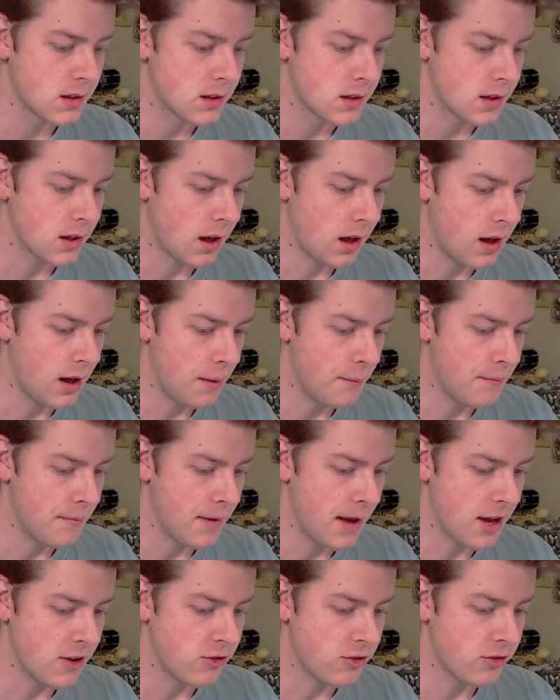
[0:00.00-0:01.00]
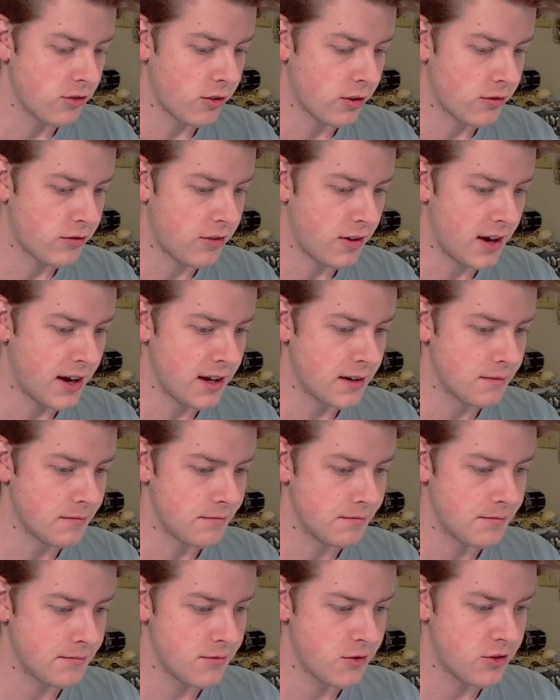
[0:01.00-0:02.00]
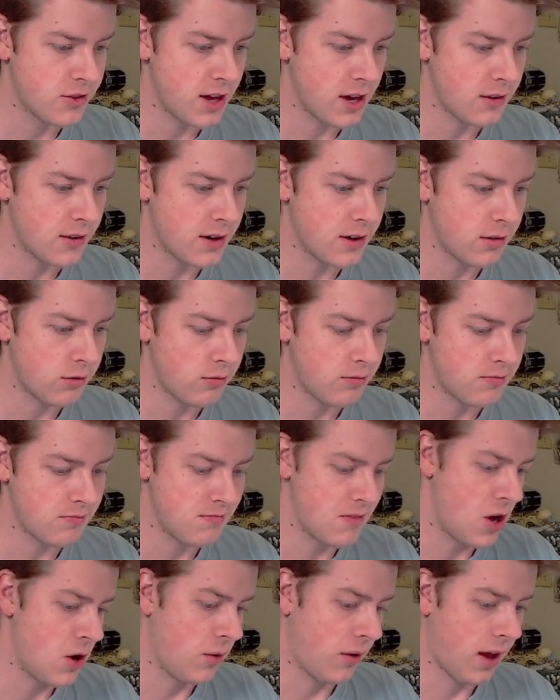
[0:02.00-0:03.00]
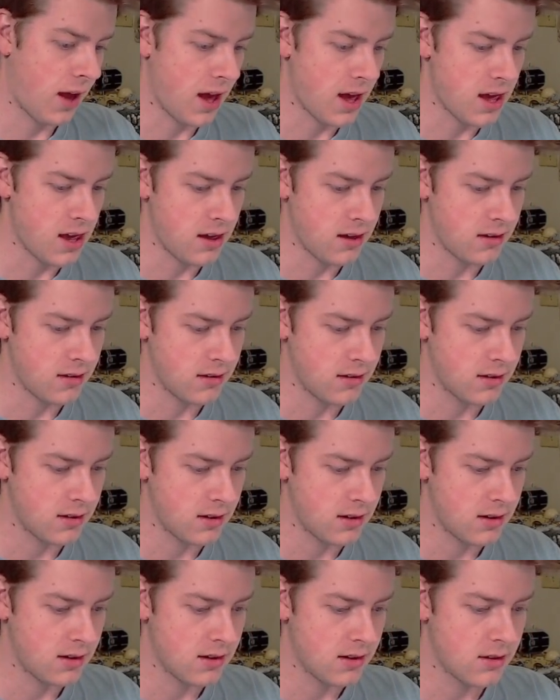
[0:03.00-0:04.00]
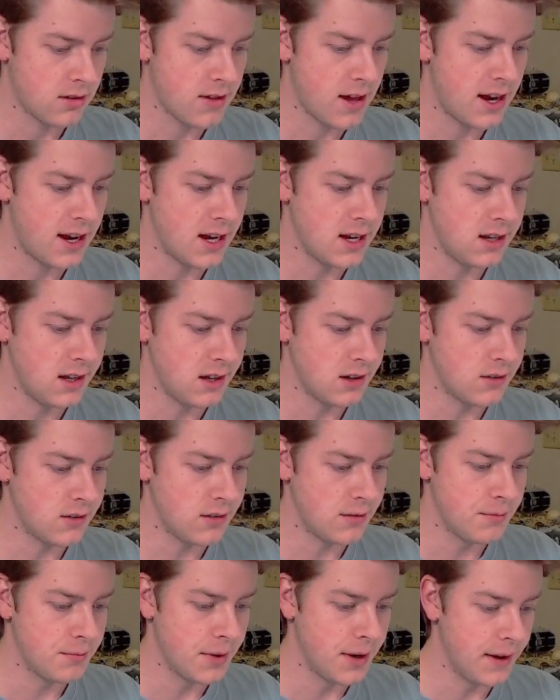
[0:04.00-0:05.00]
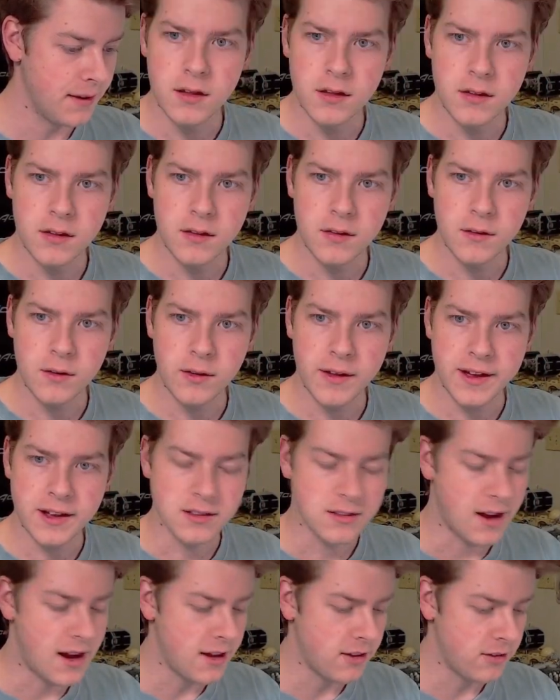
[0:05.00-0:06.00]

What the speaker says: why. Edges look fine. Centering's okay. Not ideal, but little like dots